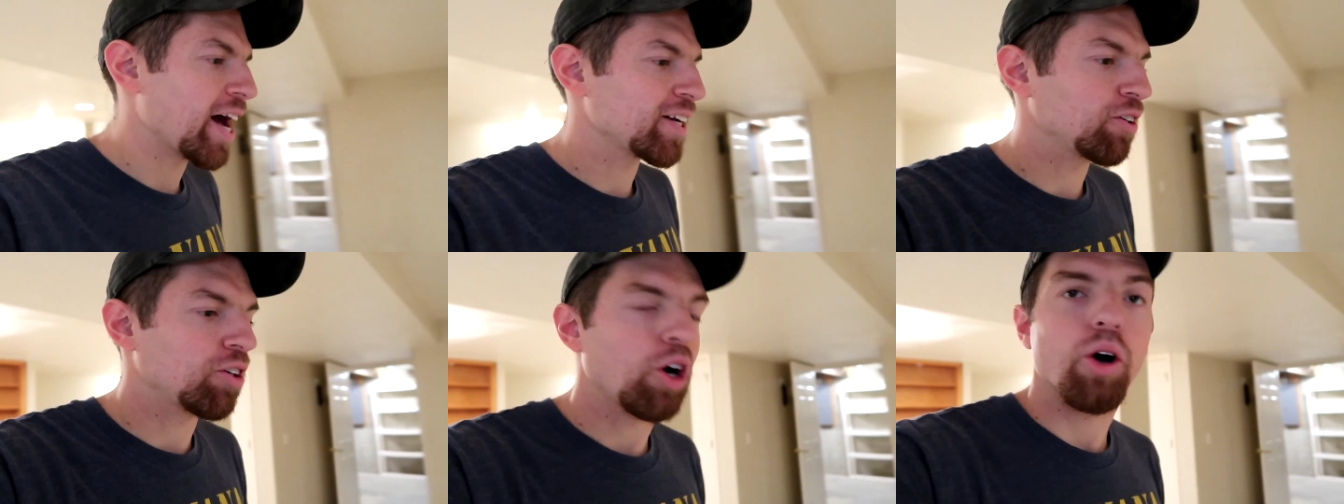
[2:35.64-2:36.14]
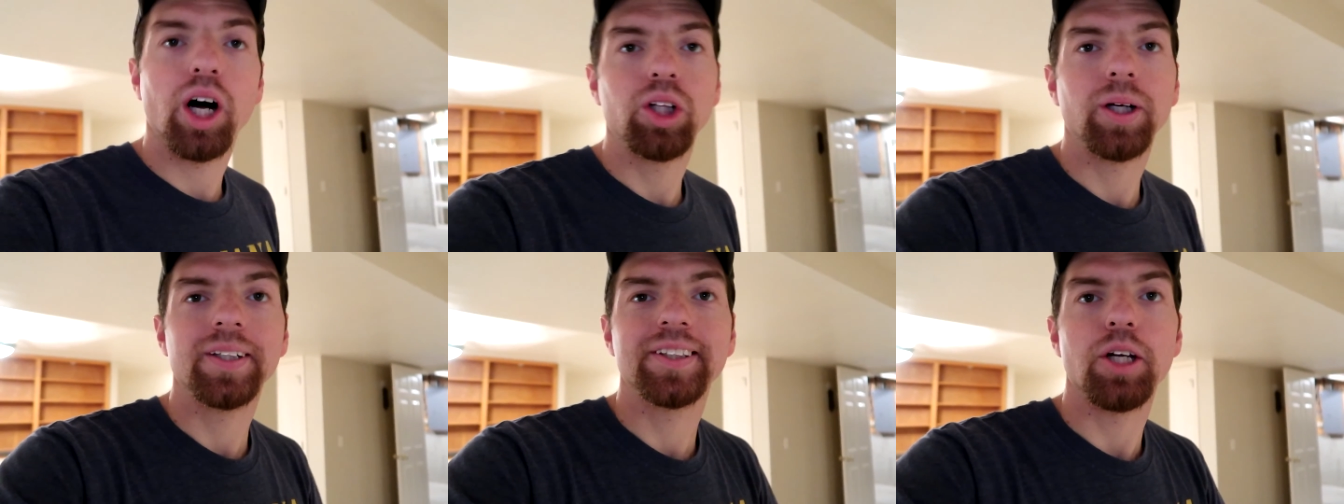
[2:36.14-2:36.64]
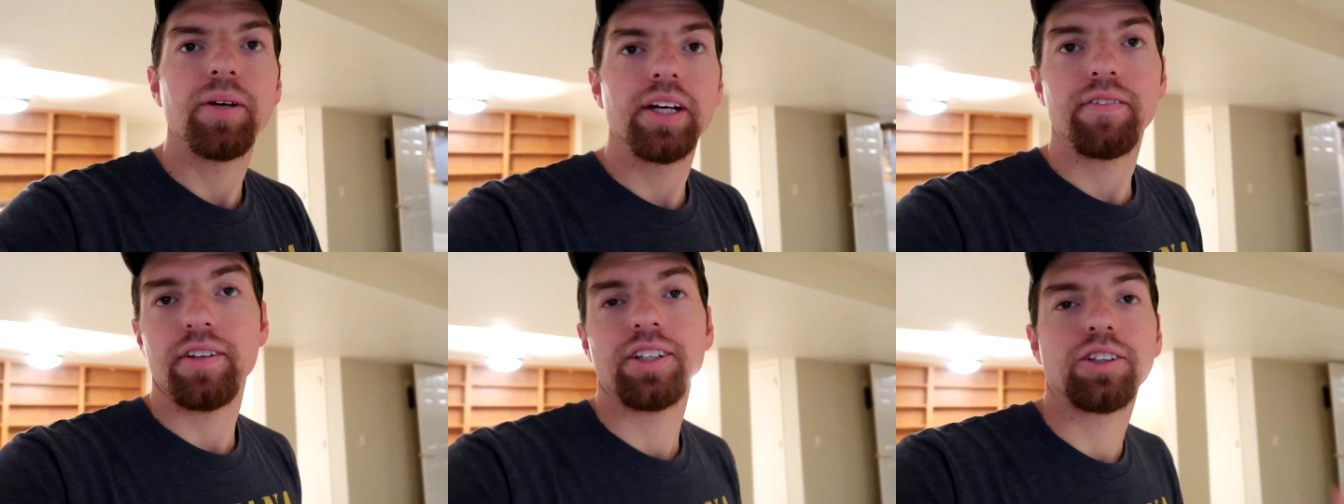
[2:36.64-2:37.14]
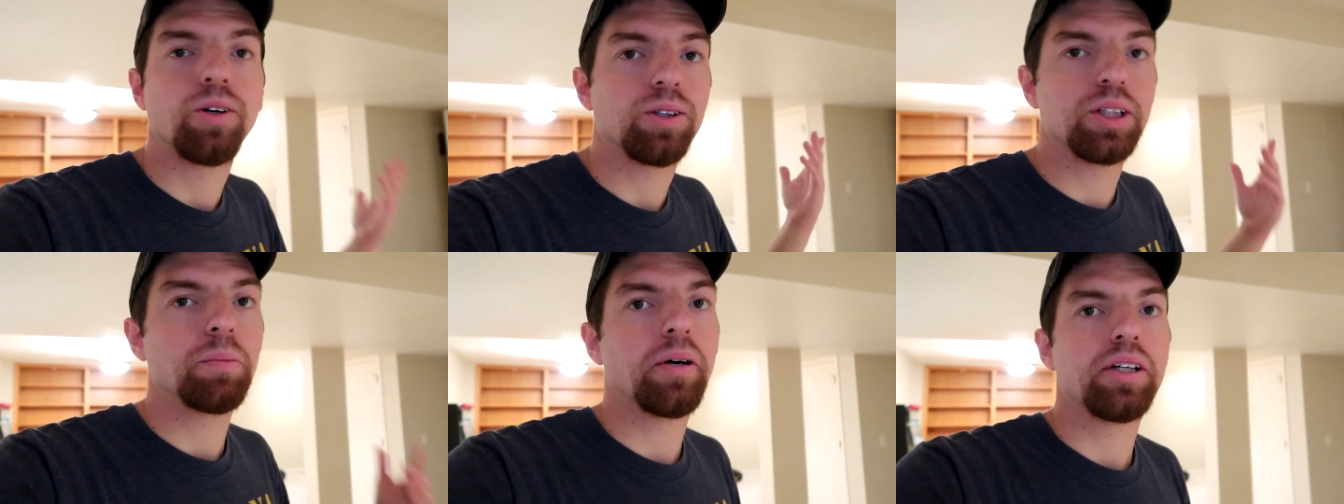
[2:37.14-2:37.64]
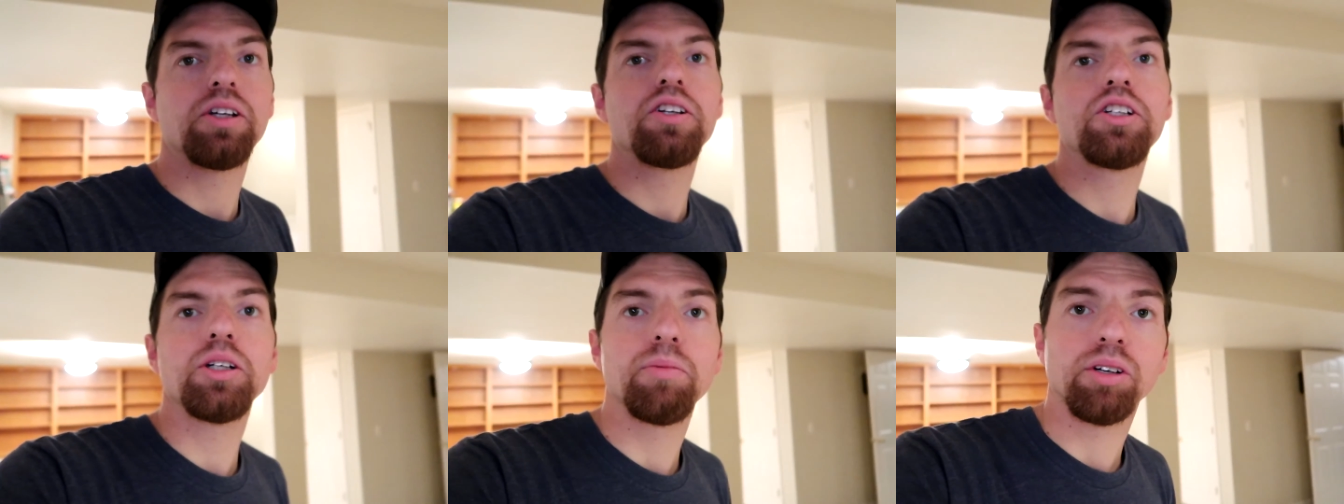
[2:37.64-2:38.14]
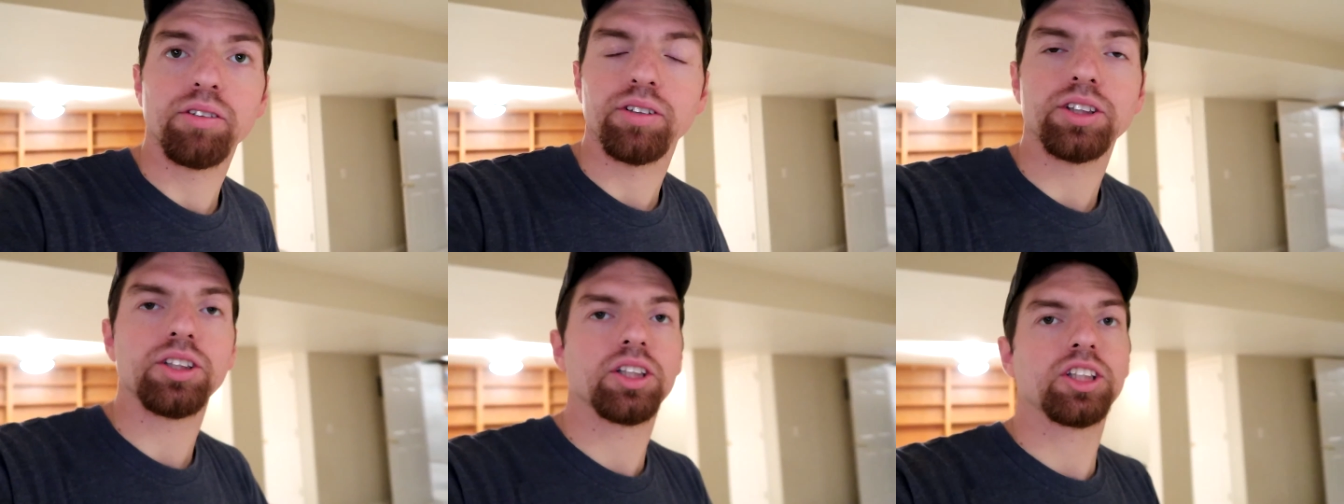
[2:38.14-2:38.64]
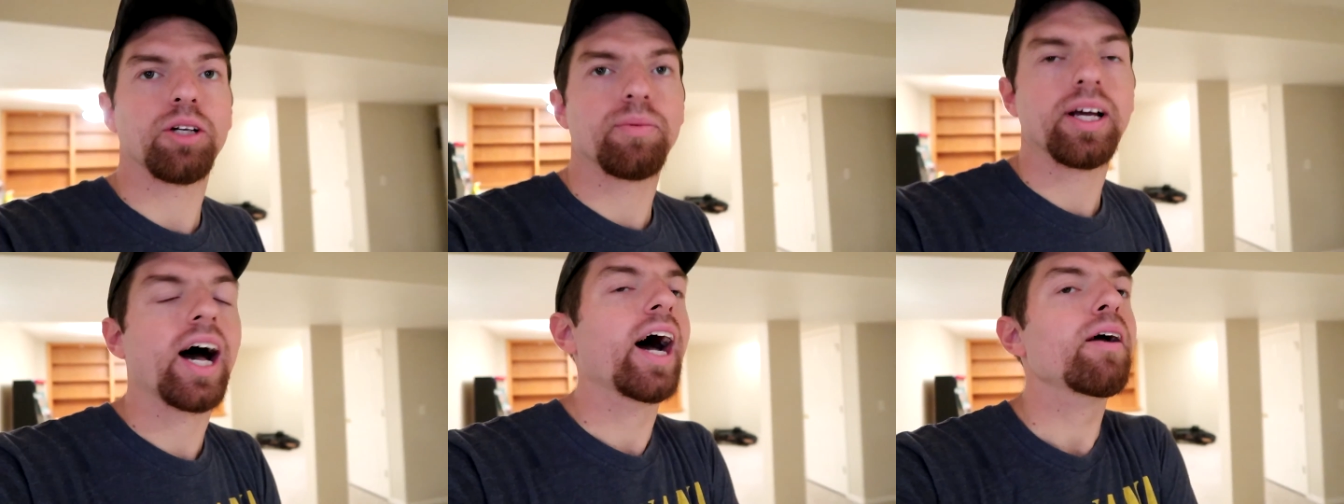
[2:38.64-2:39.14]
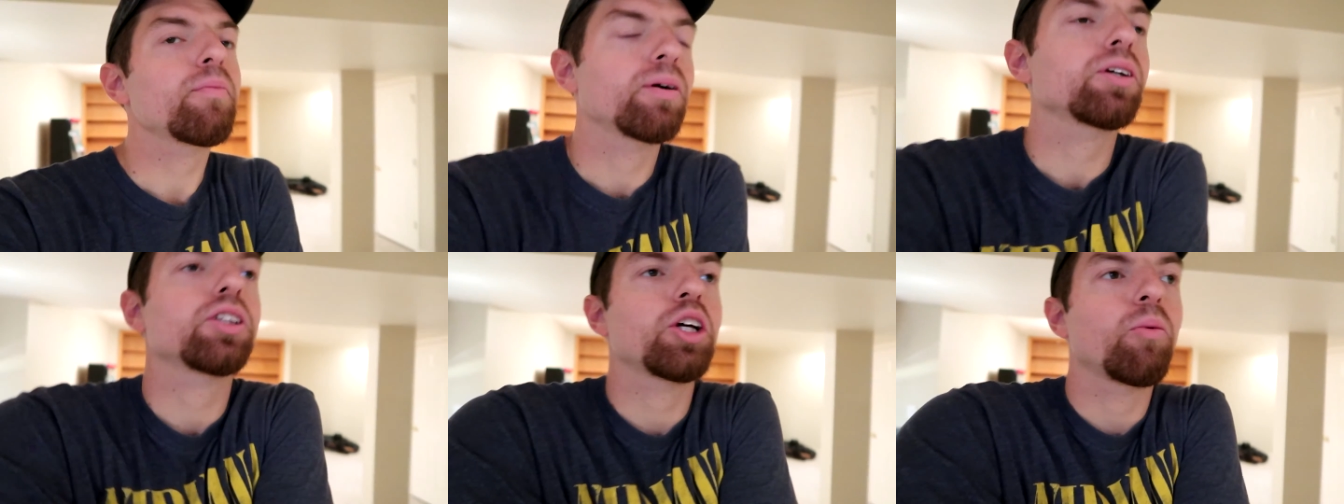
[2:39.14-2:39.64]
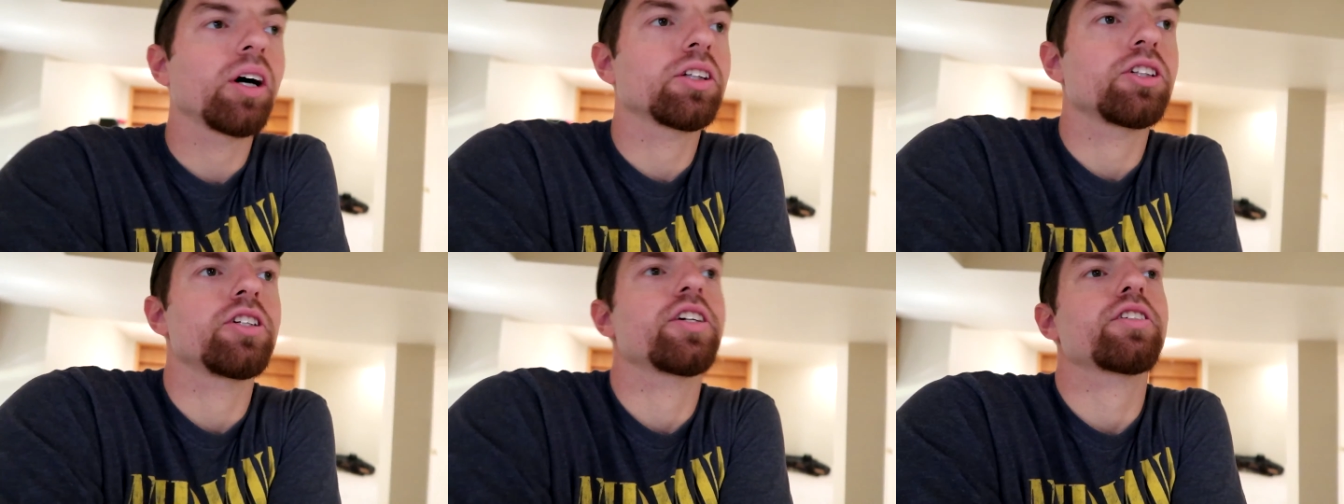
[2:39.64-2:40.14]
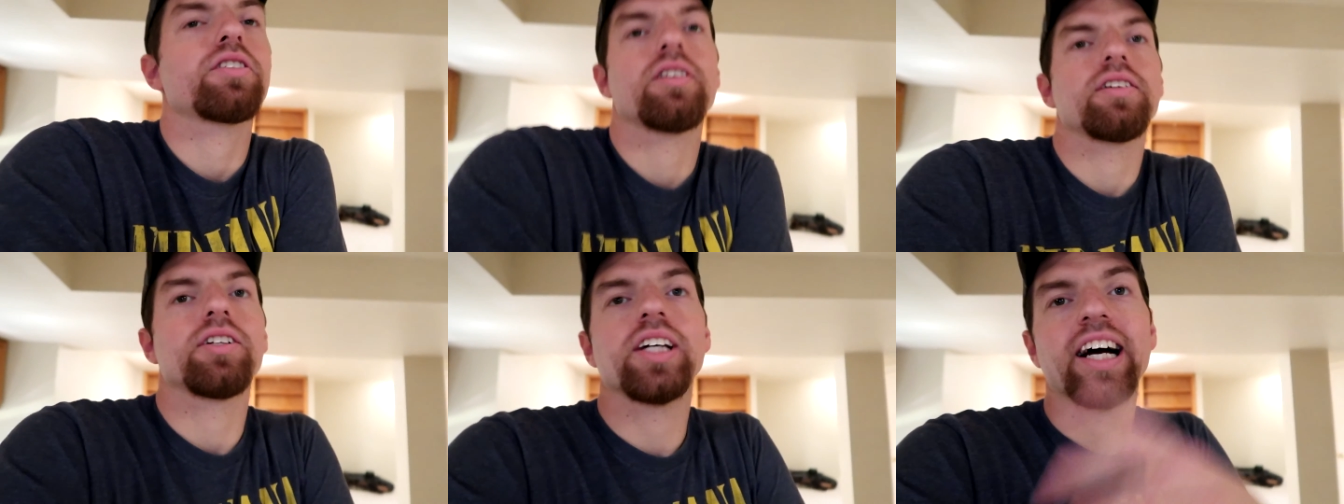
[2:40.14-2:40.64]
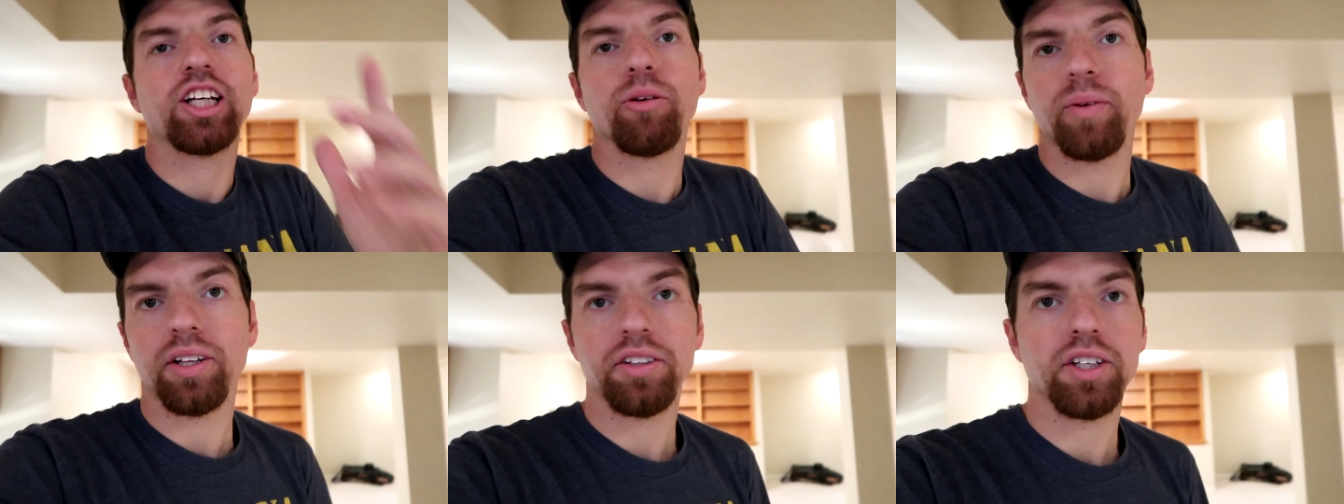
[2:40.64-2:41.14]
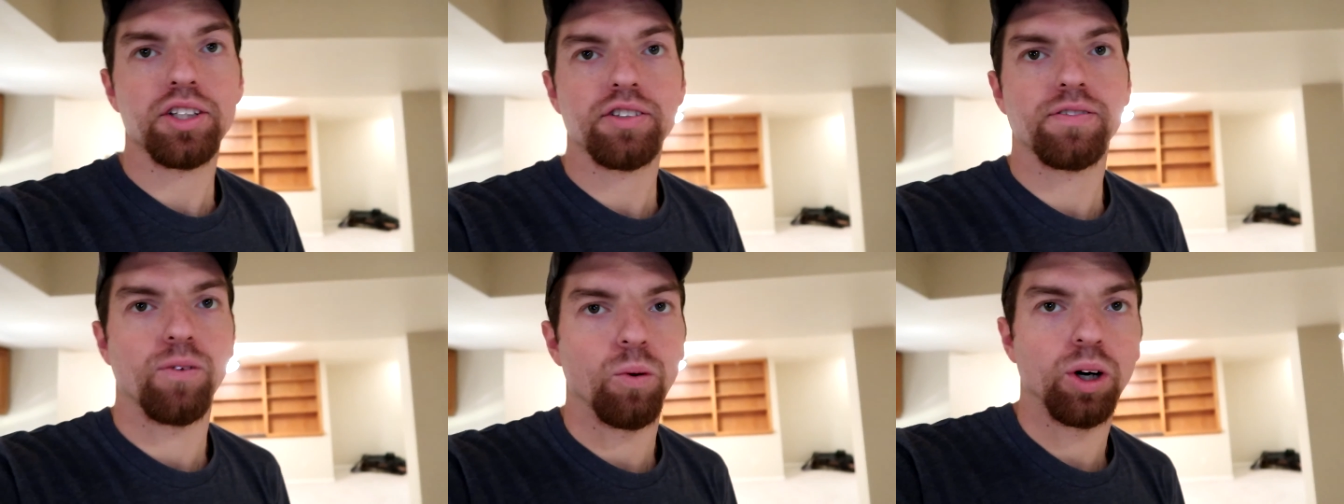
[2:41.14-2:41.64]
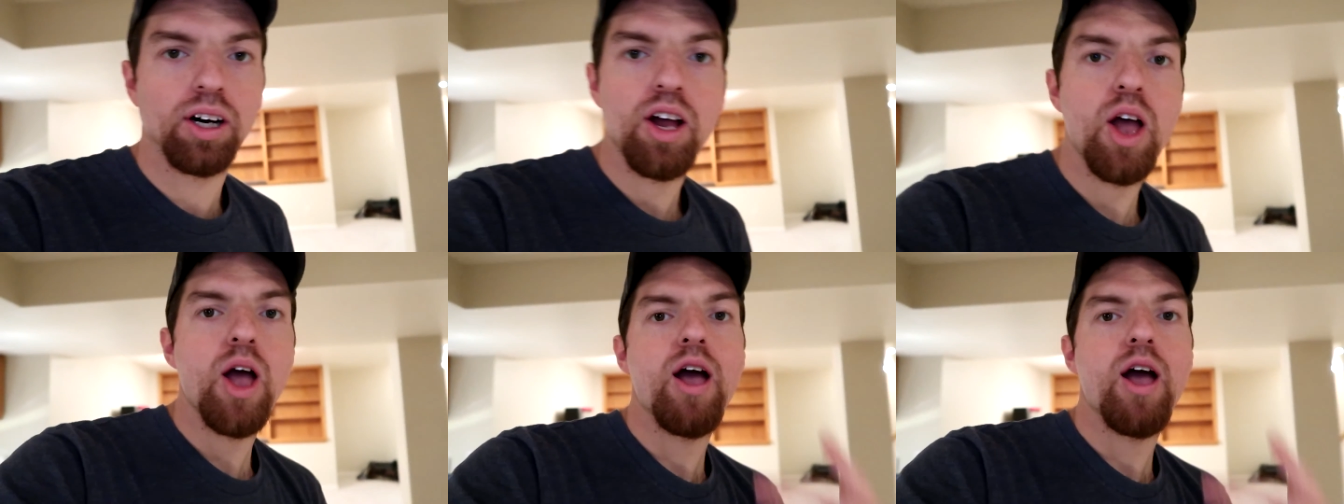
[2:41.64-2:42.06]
I don't know how long it's gonna be, if this goes up on YouTube or if it's just gonna be, I personally want to just document this for